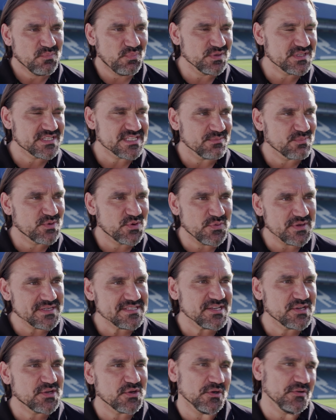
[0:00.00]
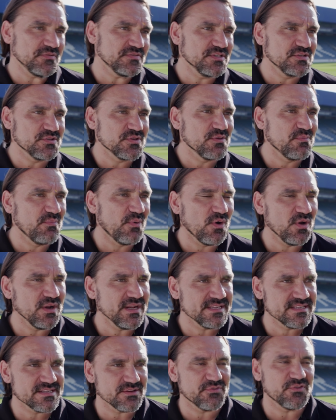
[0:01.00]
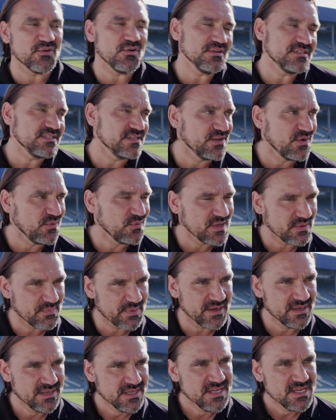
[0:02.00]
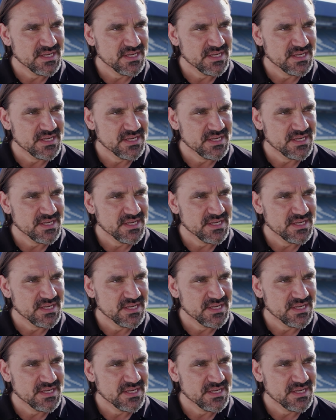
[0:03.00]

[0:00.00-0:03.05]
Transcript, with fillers: put some crazy curves into the ball, and of course the goalkeeper